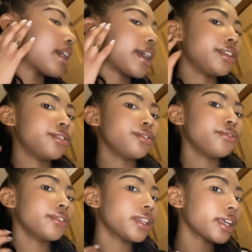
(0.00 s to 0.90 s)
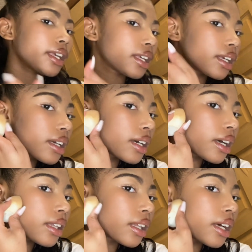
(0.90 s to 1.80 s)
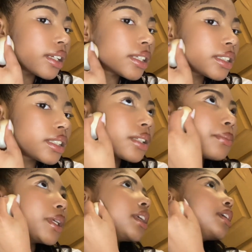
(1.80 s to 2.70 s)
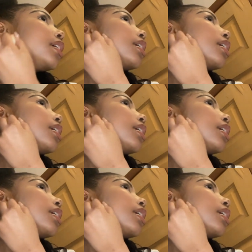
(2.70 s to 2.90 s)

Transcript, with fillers: I do feel like a lot needs to be